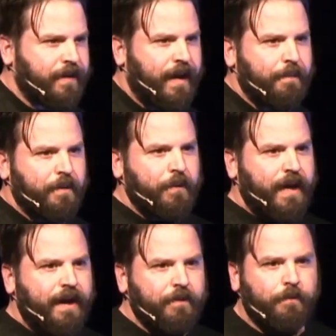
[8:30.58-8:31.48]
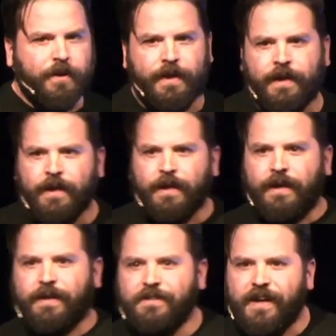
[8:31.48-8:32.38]
or not, but we haven't really
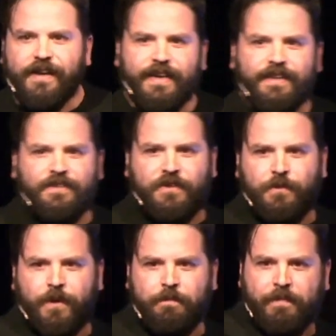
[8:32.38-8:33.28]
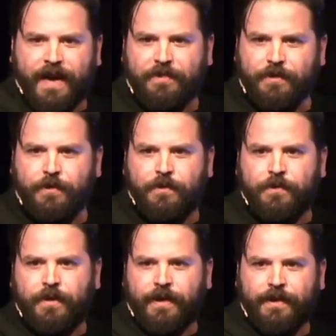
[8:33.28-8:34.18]
uh, dug into what
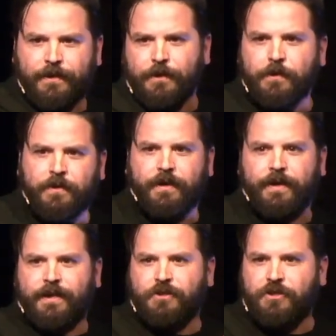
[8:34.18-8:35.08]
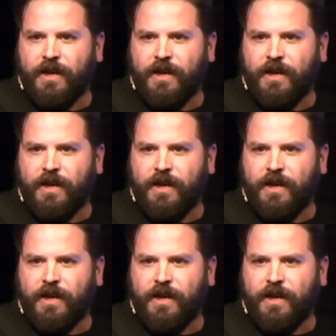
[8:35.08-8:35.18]
Matthew and Luke and